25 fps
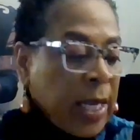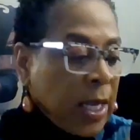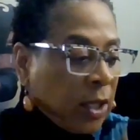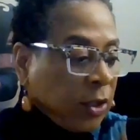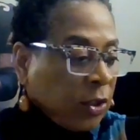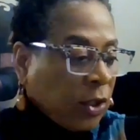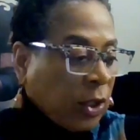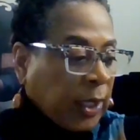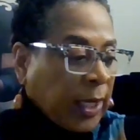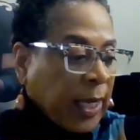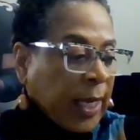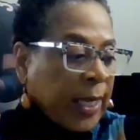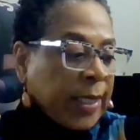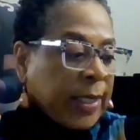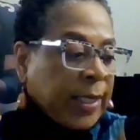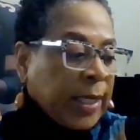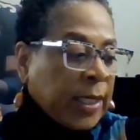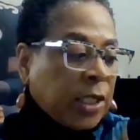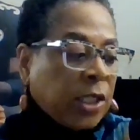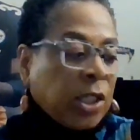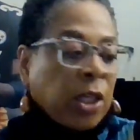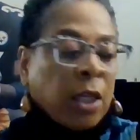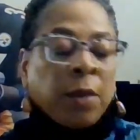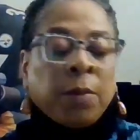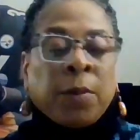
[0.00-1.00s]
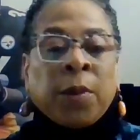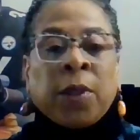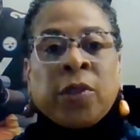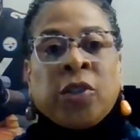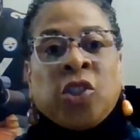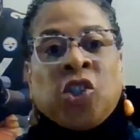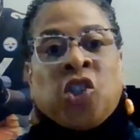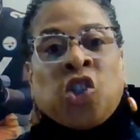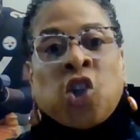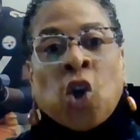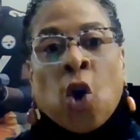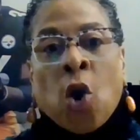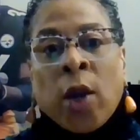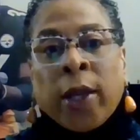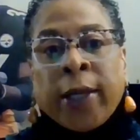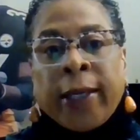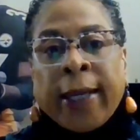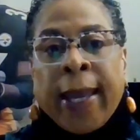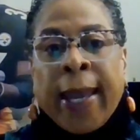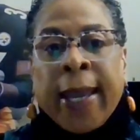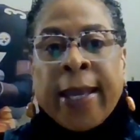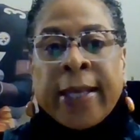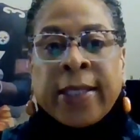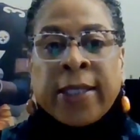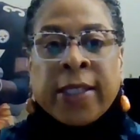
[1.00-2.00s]
So, ladies and gentlemen, short
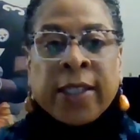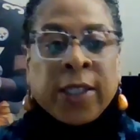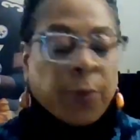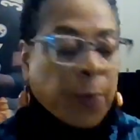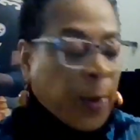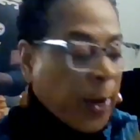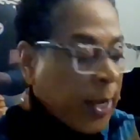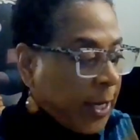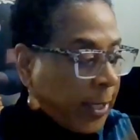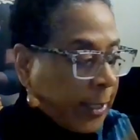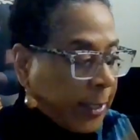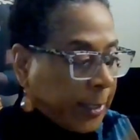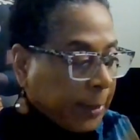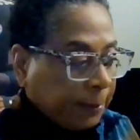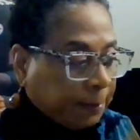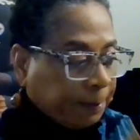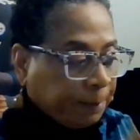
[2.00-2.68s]
and sweet.